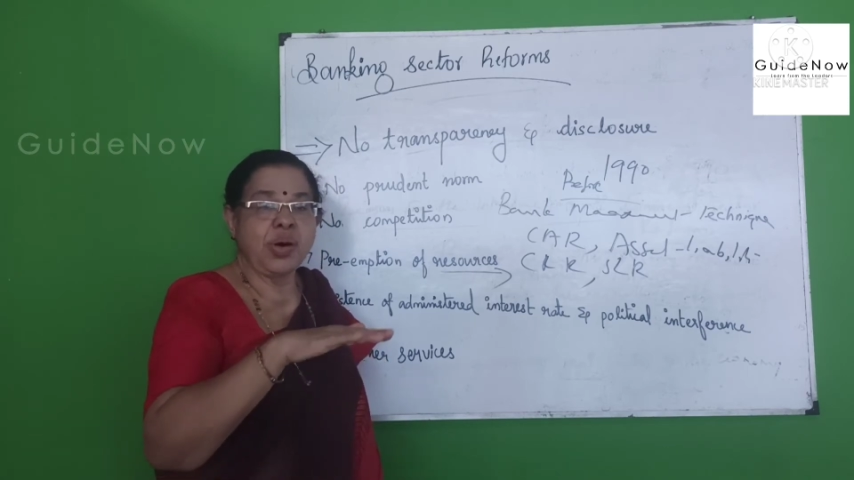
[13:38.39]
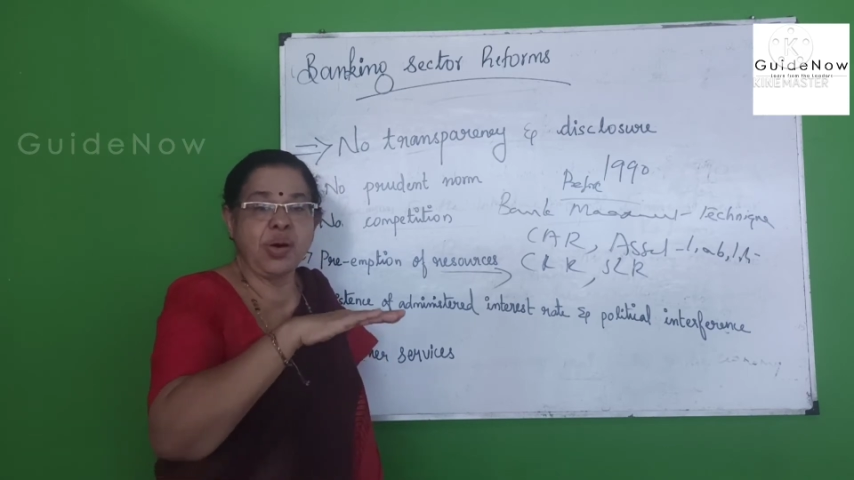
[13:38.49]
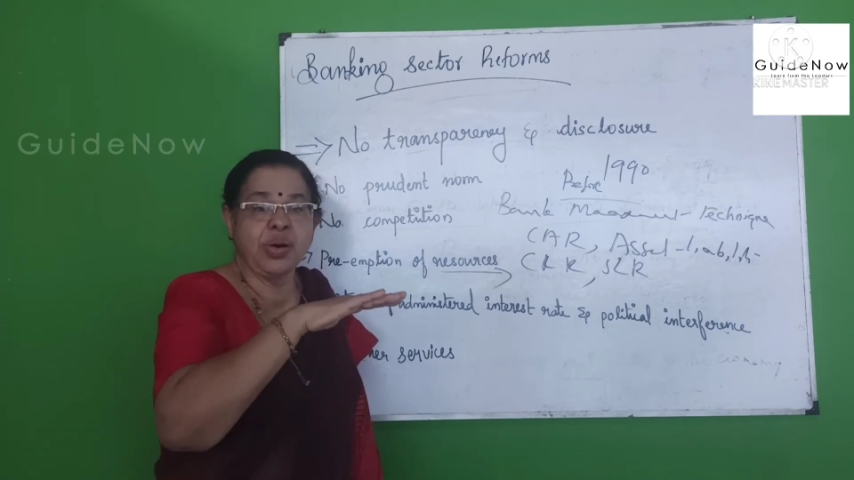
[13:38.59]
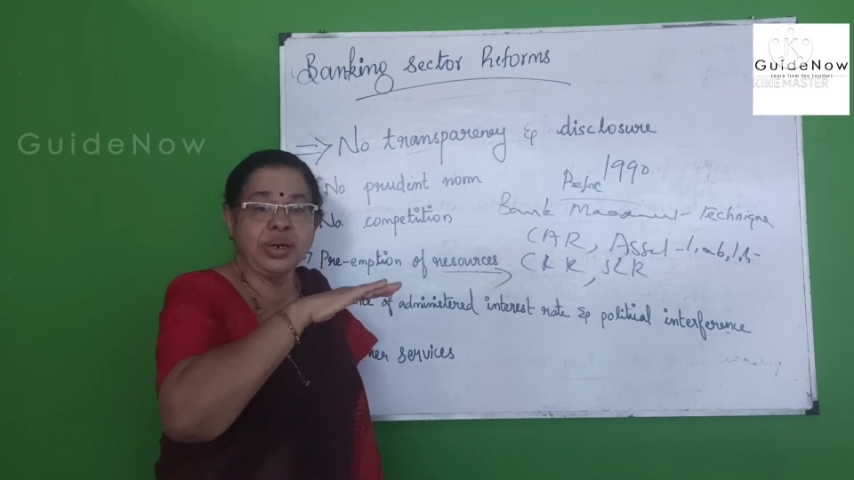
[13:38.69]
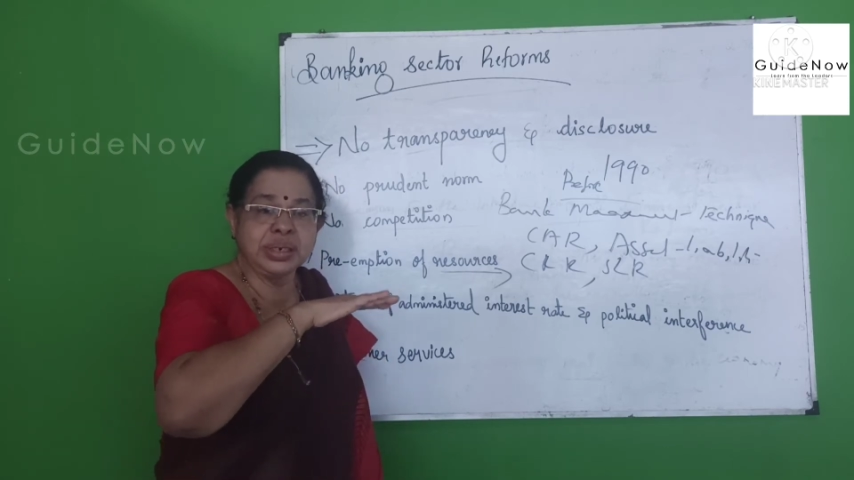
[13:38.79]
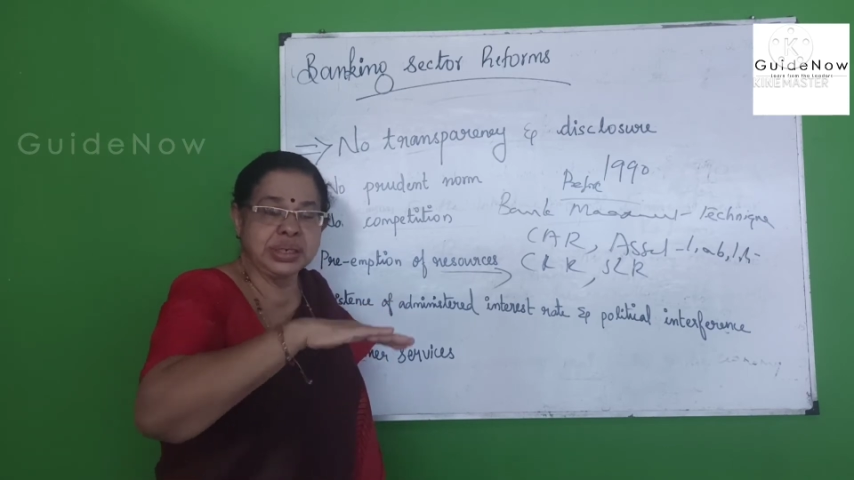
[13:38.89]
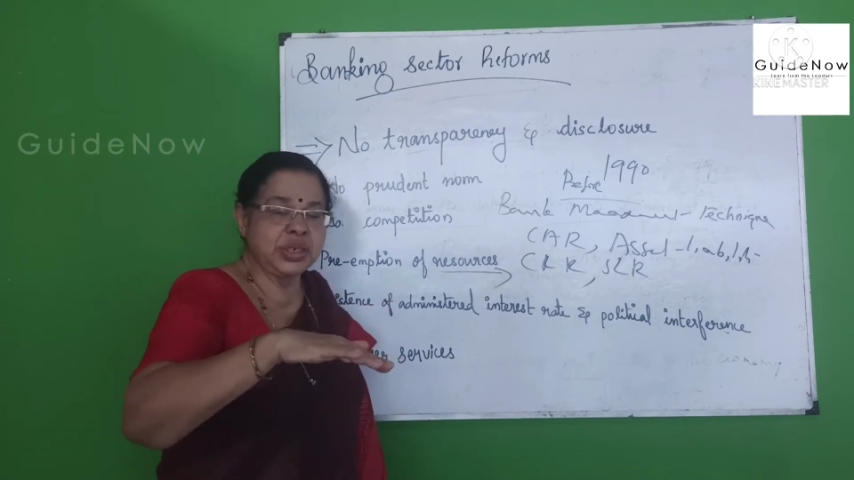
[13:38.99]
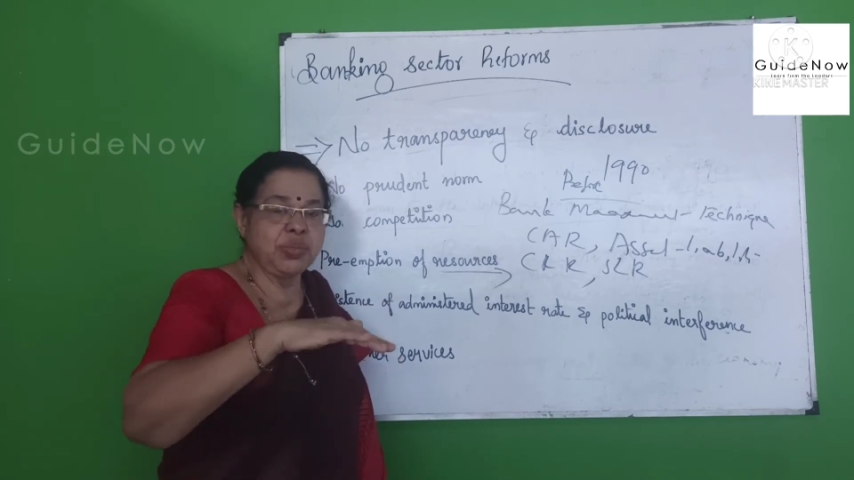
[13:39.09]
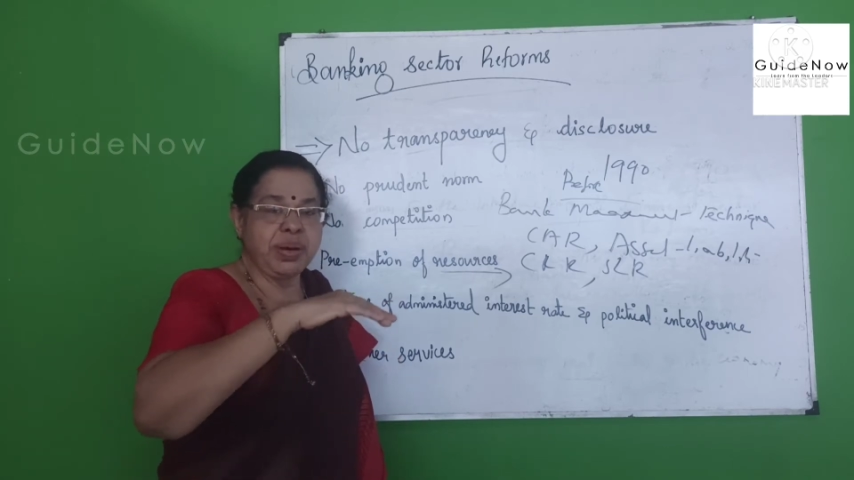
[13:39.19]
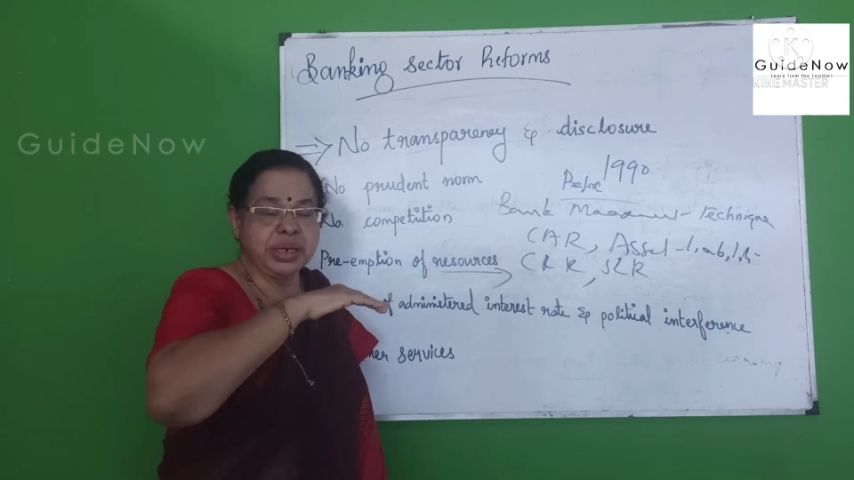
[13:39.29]
or
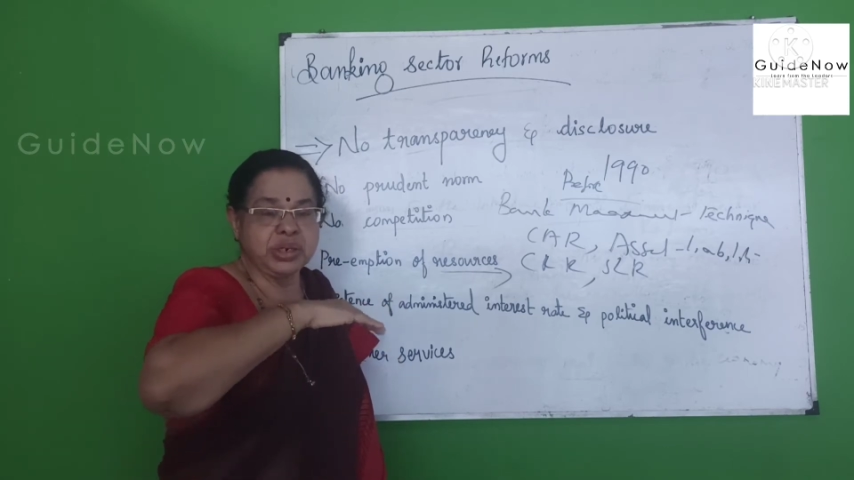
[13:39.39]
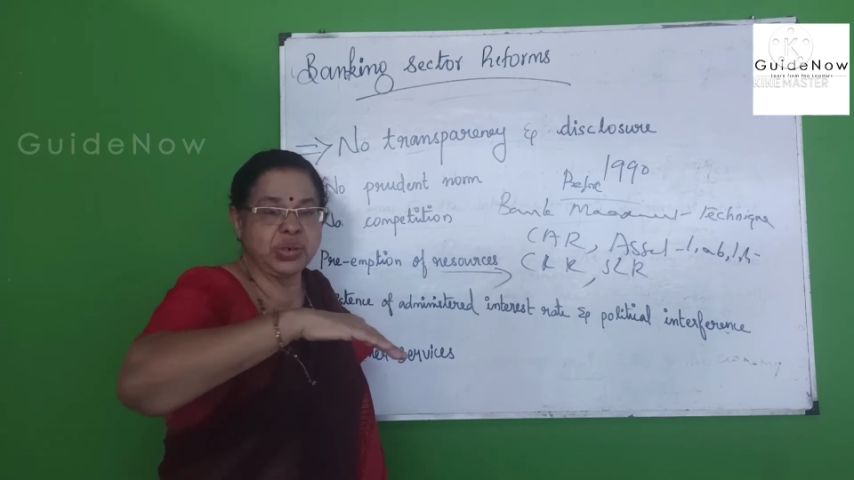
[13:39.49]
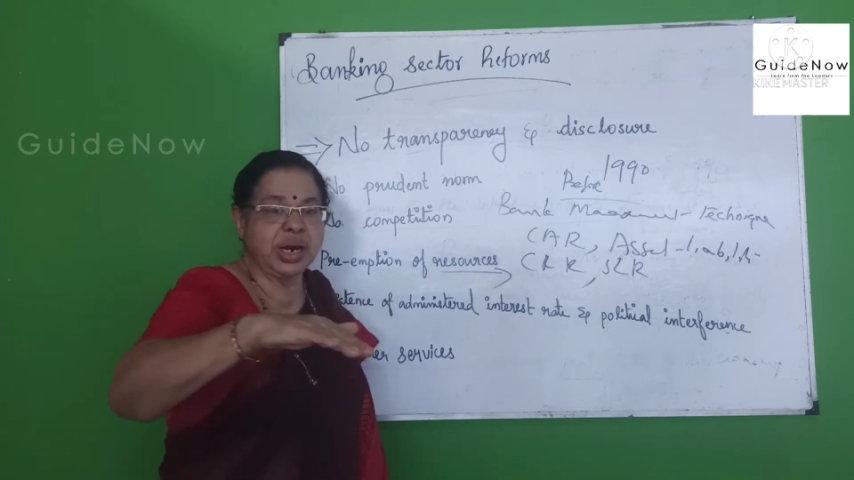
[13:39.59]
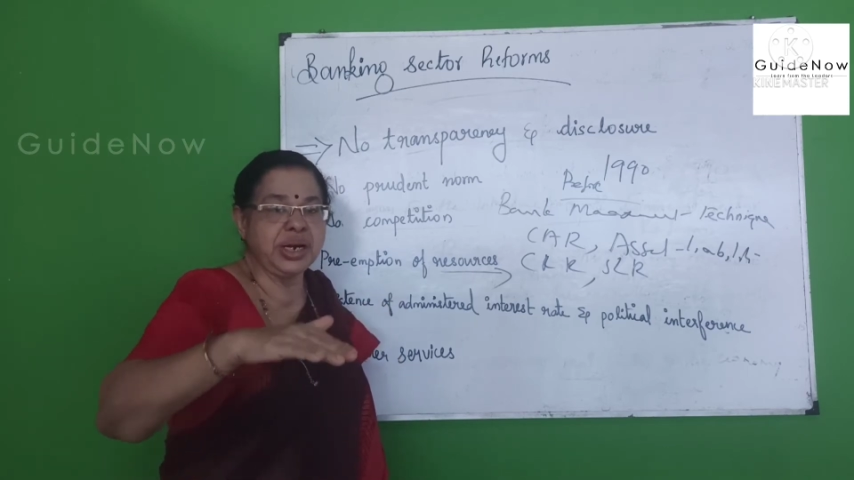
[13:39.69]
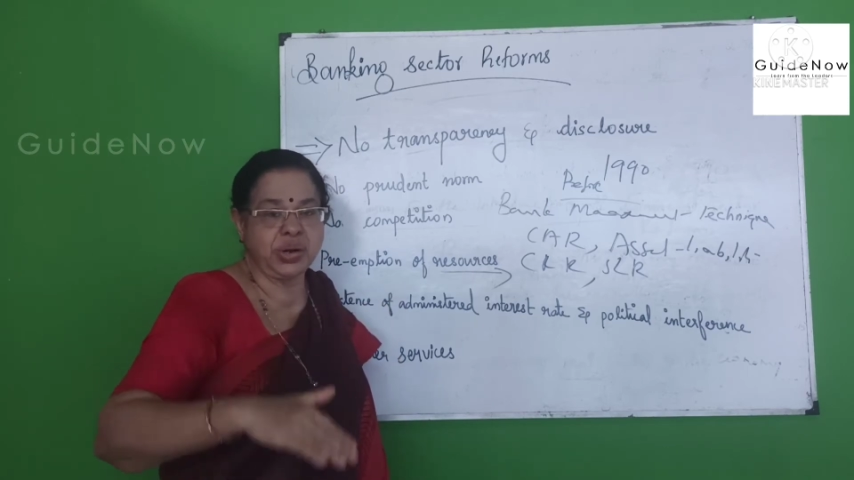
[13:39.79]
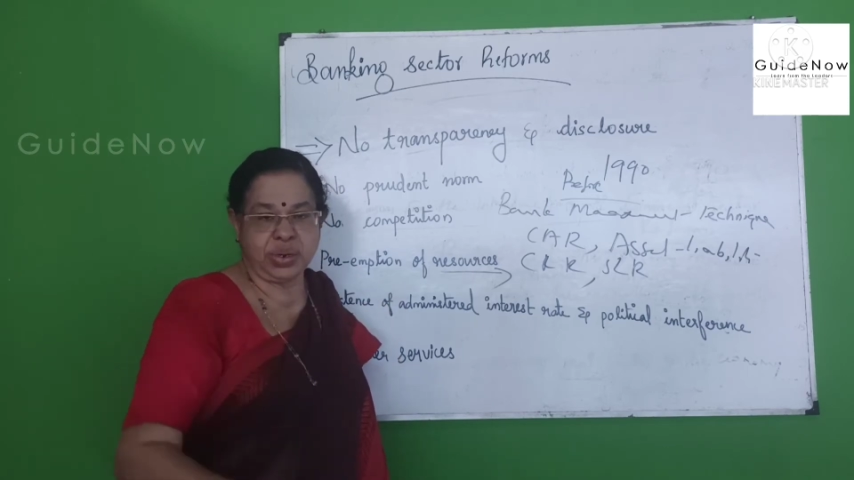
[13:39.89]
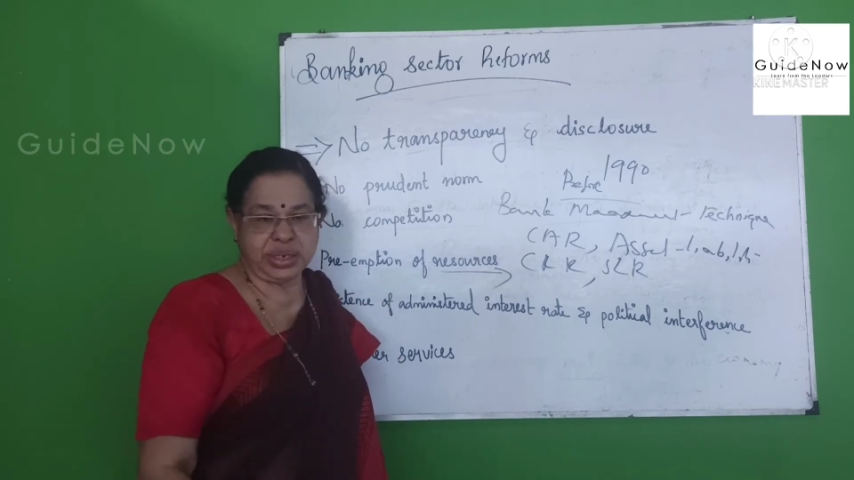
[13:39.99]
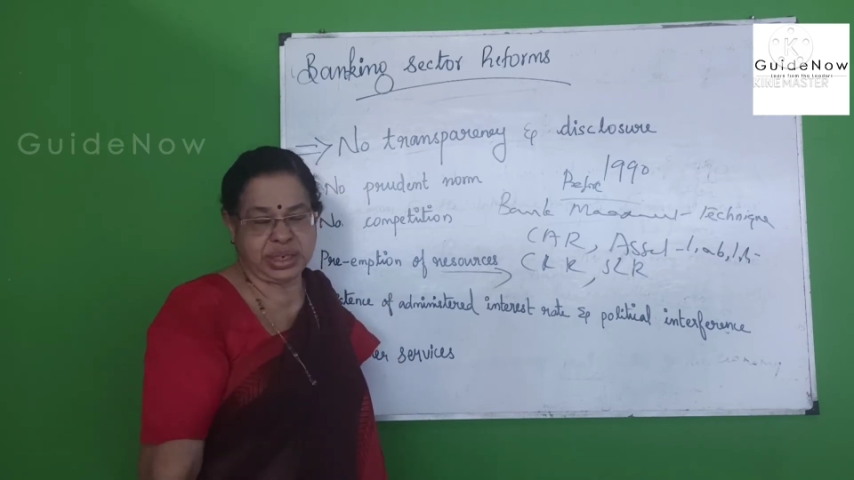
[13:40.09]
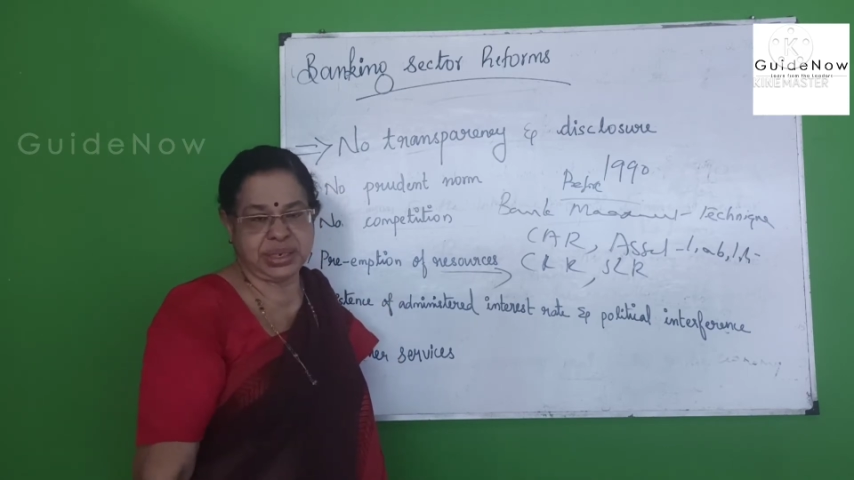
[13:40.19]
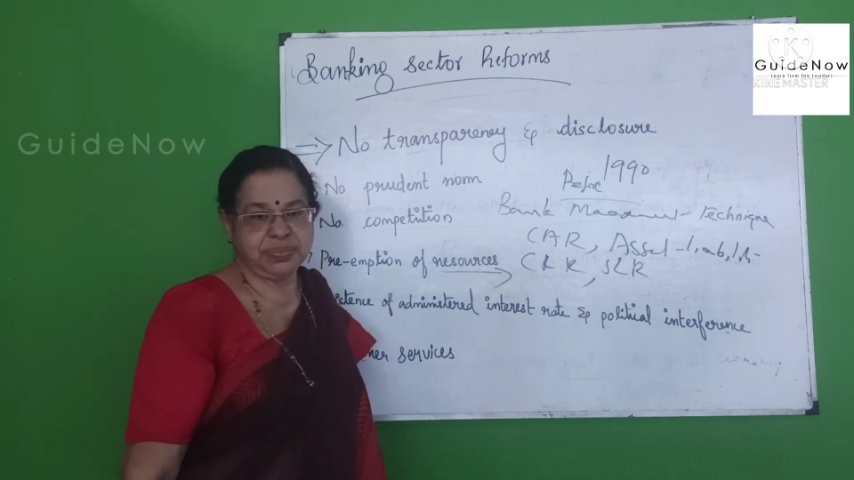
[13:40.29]
reserve bank to control
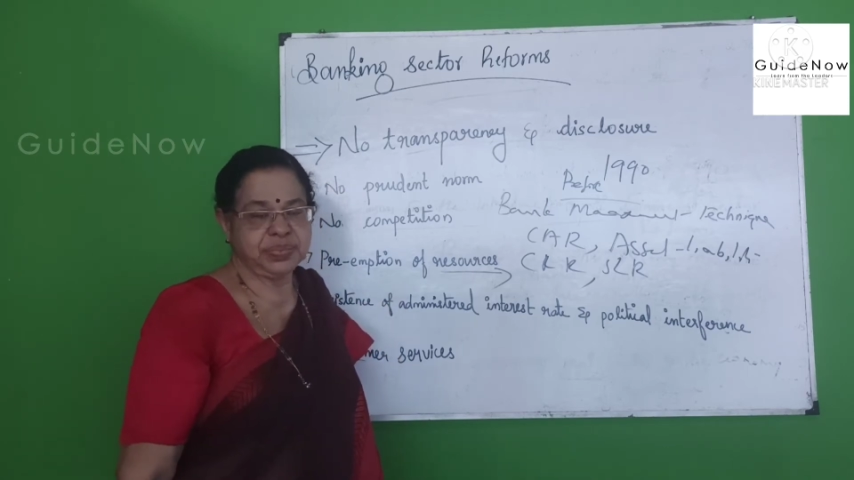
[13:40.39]
it.